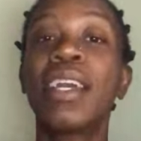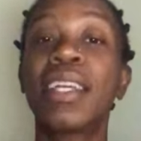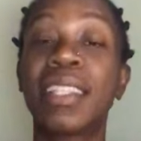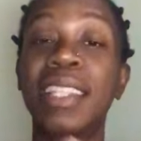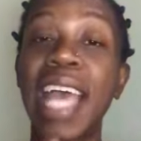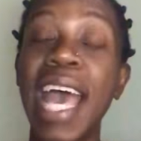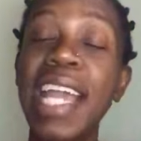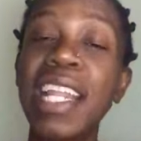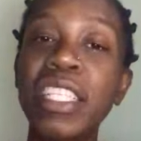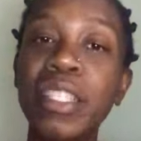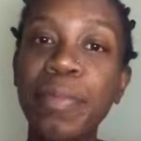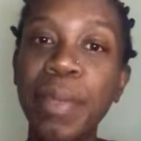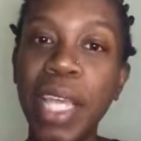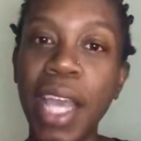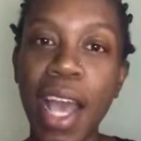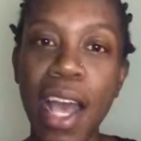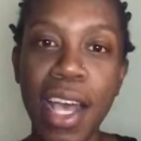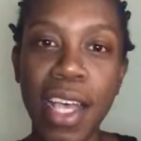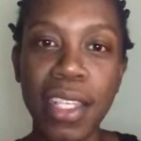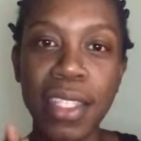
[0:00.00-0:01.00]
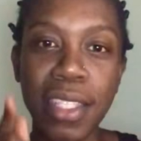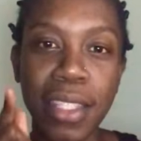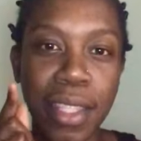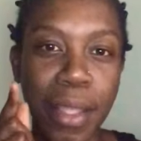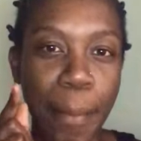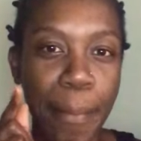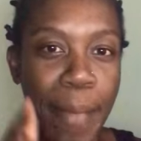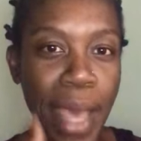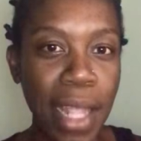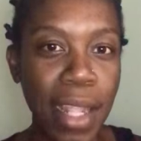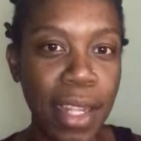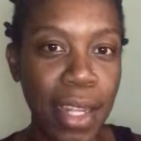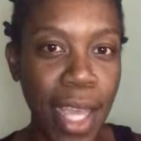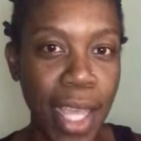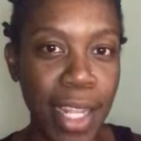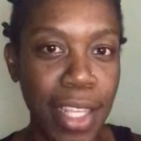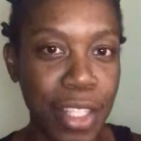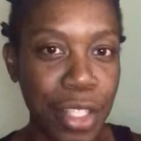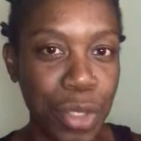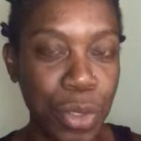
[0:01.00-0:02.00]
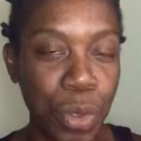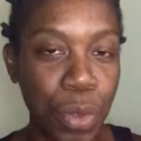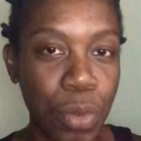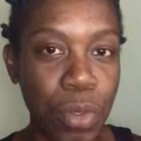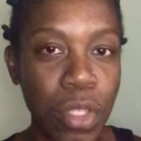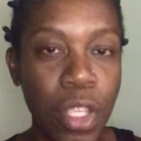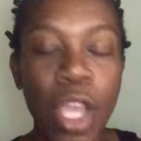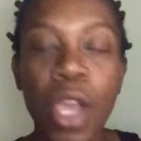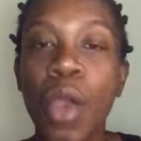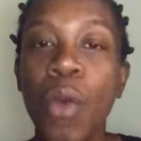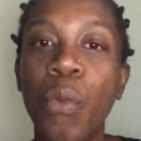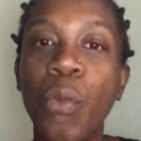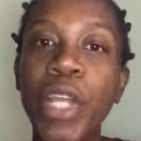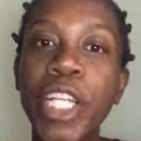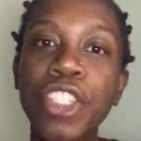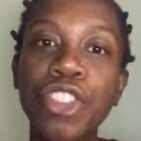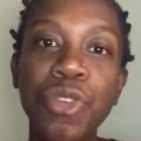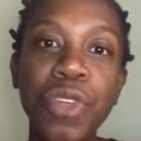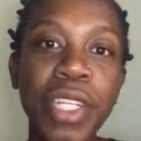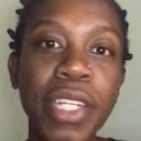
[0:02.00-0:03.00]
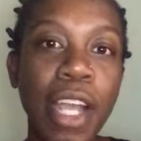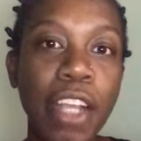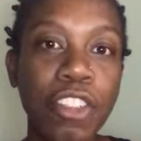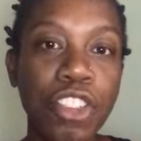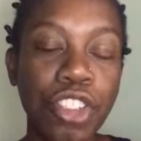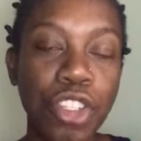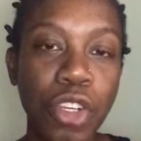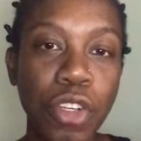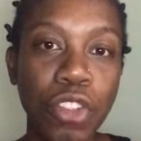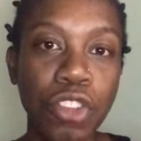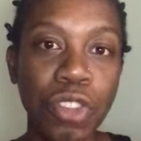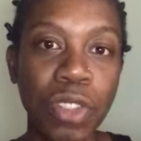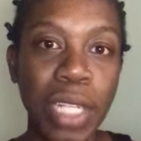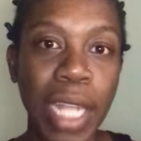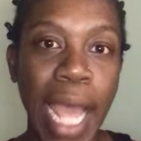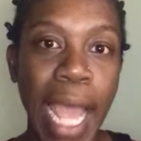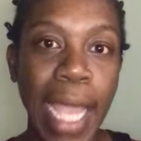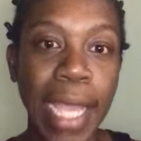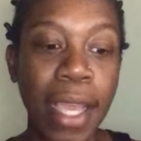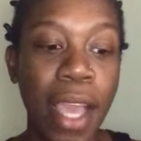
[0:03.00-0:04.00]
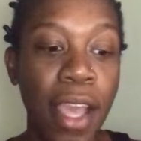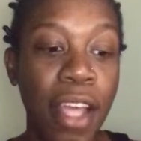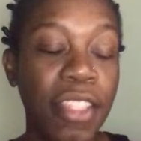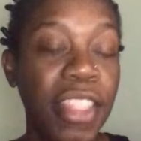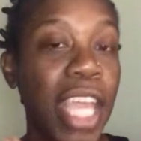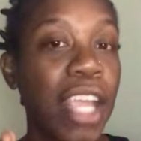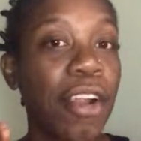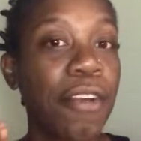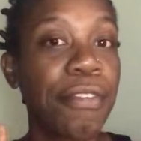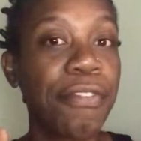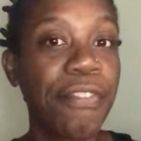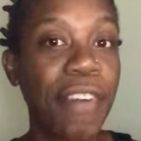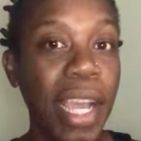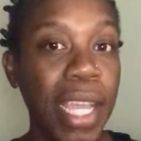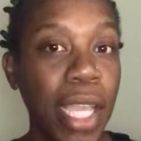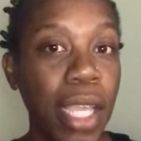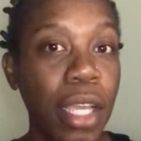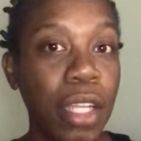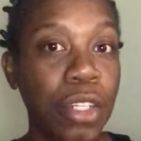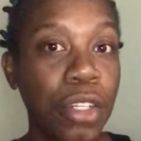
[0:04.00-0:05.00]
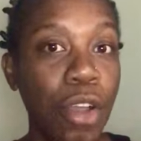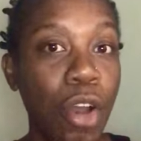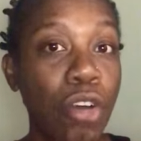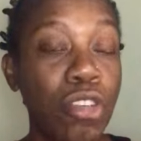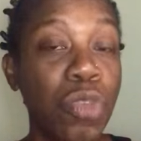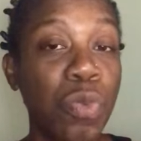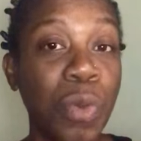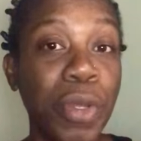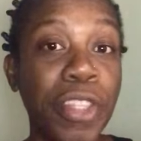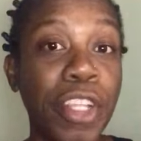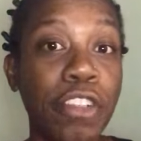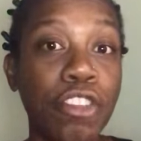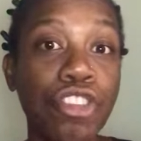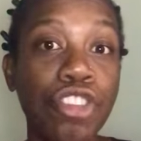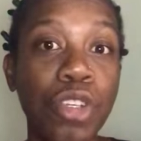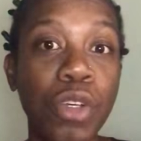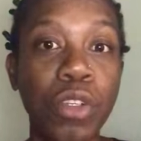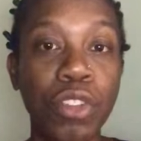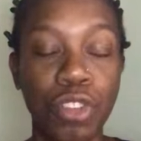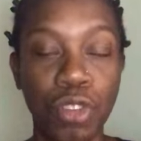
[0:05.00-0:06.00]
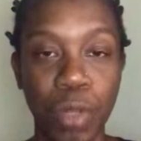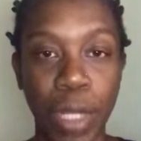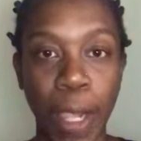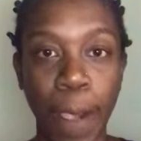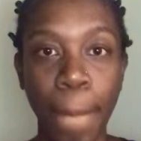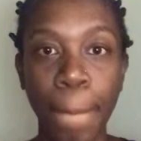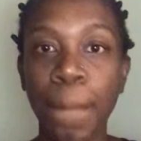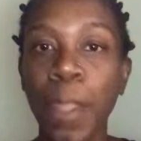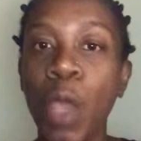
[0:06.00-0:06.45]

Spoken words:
That is because the melanated suits, we treat our children like they are fucking adults when they're children.